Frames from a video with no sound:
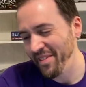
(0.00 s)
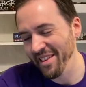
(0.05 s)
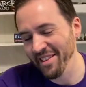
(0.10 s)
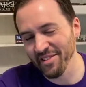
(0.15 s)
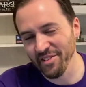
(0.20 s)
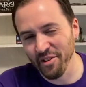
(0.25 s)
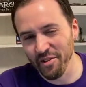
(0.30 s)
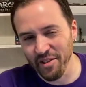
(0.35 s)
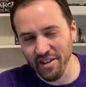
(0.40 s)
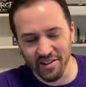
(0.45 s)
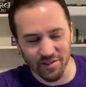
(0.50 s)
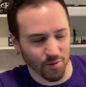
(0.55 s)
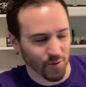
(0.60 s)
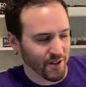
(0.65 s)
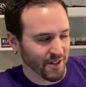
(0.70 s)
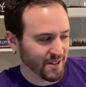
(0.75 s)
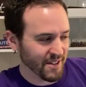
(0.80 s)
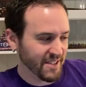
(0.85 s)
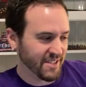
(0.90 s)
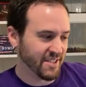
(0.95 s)
So this one
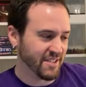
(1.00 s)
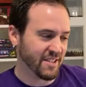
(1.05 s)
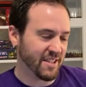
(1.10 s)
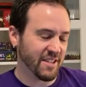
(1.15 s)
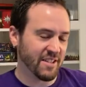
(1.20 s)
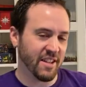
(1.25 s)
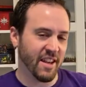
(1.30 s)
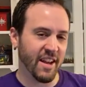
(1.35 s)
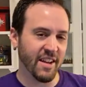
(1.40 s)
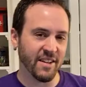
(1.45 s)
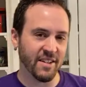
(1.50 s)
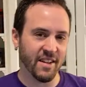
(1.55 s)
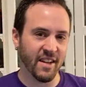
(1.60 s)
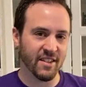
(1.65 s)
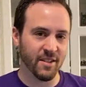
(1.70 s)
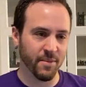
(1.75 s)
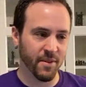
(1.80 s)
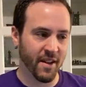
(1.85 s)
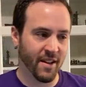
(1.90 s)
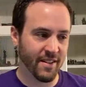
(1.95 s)
at least is contained. It takes
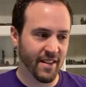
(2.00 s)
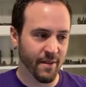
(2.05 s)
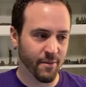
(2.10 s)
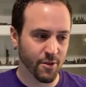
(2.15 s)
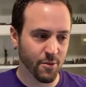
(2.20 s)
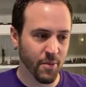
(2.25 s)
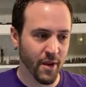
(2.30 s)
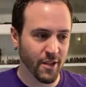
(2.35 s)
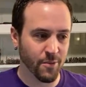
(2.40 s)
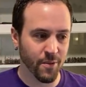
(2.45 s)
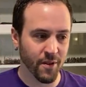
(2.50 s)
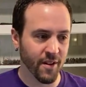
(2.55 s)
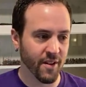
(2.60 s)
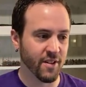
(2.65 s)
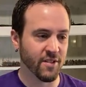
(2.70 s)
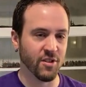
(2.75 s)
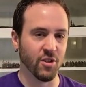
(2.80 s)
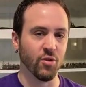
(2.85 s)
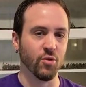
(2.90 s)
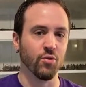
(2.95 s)
up a lot of table space, but it
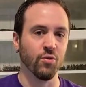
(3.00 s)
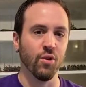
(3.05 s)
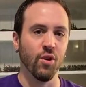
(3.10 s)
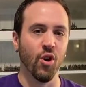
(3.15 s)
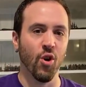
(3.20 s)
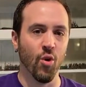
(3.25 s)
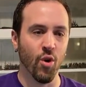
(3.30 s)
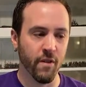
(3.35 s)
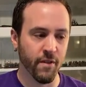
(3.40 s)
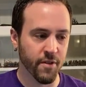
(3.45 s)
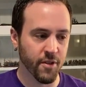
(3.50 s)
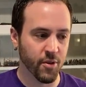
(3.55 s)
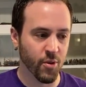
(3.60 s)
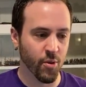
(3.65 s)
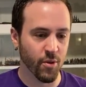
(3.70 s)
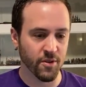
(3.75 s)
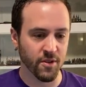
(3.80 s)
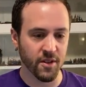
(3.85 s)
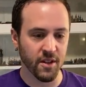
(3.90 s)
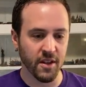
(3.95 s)
doesn't grow over the
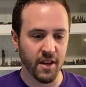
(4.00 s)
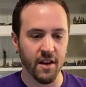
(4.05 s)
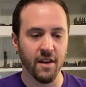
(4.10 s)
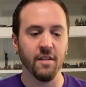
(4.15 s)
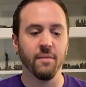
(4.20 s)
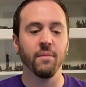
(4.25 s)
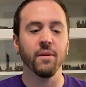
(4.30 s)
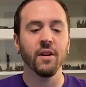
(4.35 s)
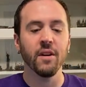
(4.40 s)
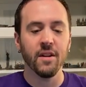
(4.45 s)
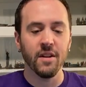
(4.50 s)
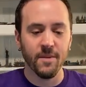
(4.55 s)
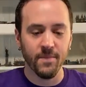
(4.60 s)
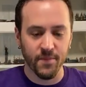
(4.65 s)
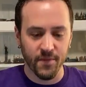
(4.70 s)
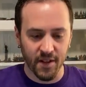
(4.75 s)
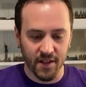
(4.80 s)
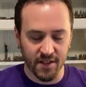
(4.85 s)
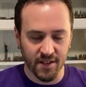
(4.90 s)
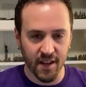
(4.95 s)
course of the game.
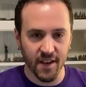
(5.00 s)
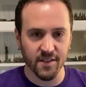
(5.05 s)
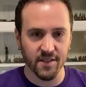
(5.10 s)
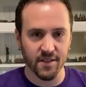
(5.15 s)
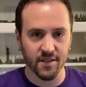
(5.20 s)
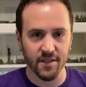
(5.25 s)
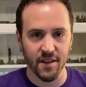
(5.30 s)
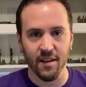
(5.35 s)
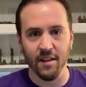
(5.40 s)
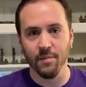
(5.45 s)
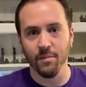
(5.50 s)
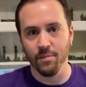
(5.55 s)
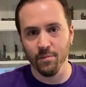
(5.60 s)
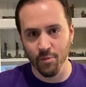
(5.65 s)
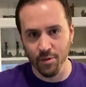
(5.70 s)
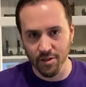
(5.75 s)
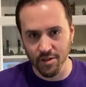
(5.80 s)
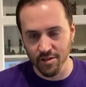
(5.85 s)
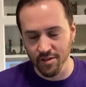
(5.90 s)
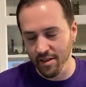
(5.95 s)
It stays the same,
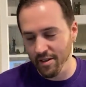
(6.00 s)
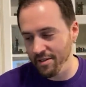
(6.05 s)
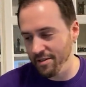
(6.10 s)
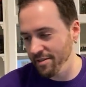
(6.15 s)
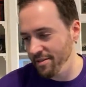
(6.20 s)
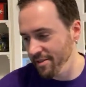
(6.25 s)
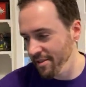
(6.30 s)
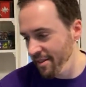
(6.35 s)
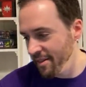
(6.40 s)
which is nice.